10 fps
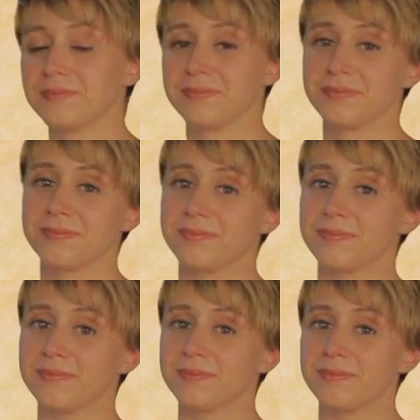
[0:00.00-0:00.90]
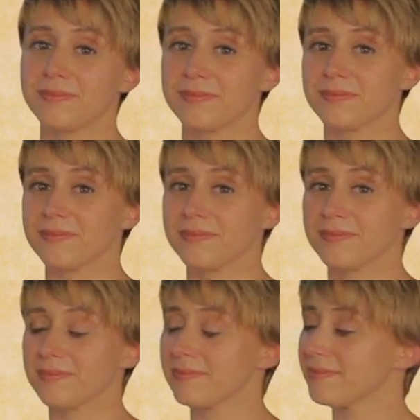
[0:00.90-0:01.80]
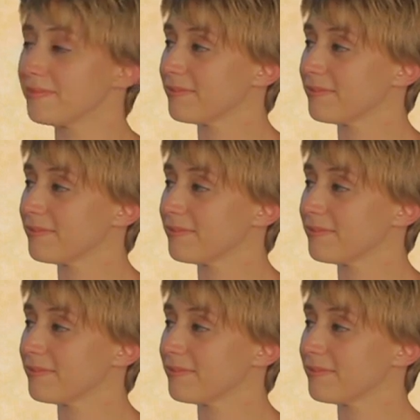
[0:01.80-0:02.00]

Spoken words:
(not speaking)